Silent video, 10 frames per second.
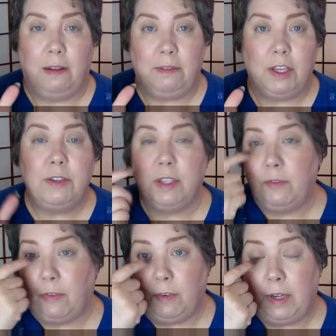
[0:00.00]
use it
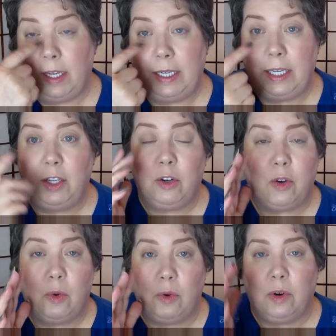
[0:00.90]
for an inner
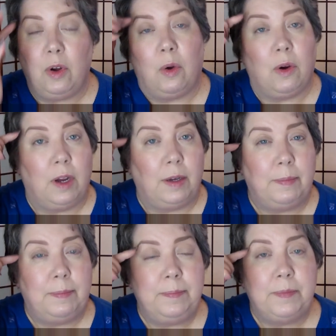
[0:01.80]
corner or
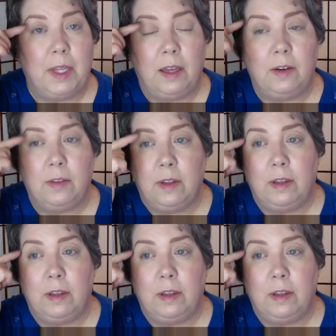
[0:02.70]
under